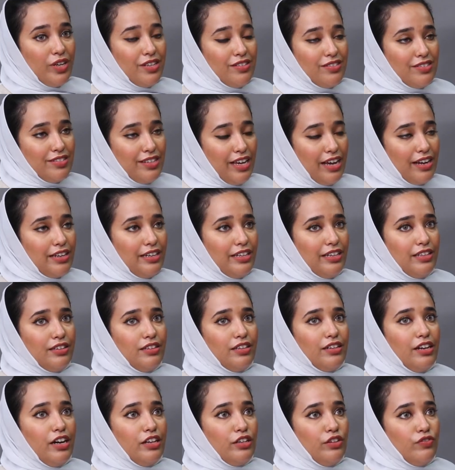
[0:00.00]
exactly
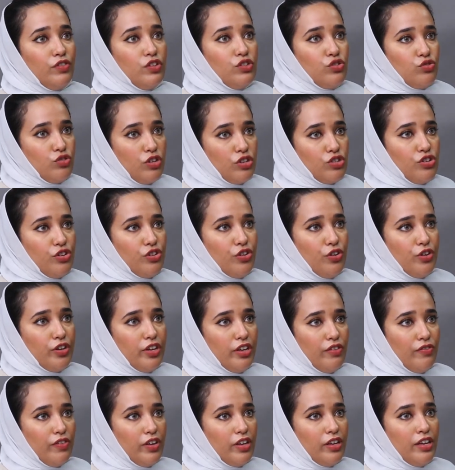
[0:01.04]
the kind of instruction you're
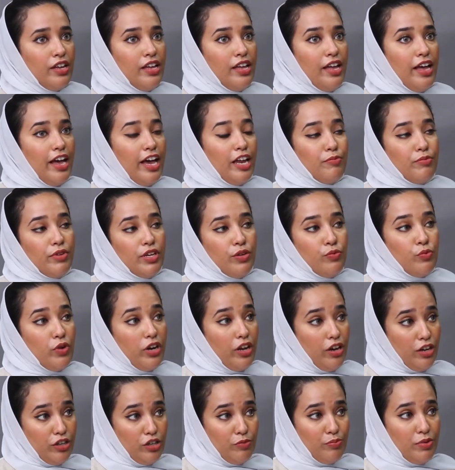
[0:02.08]
giving and be
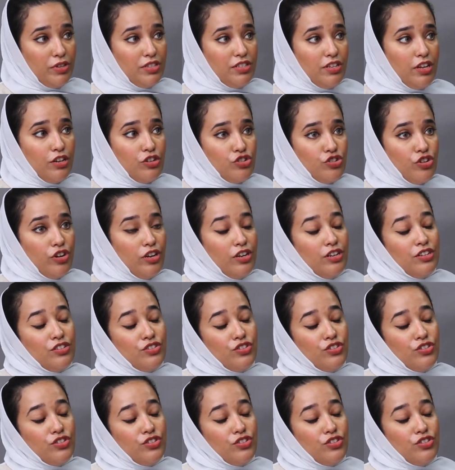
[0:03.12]
one hundred percent sure it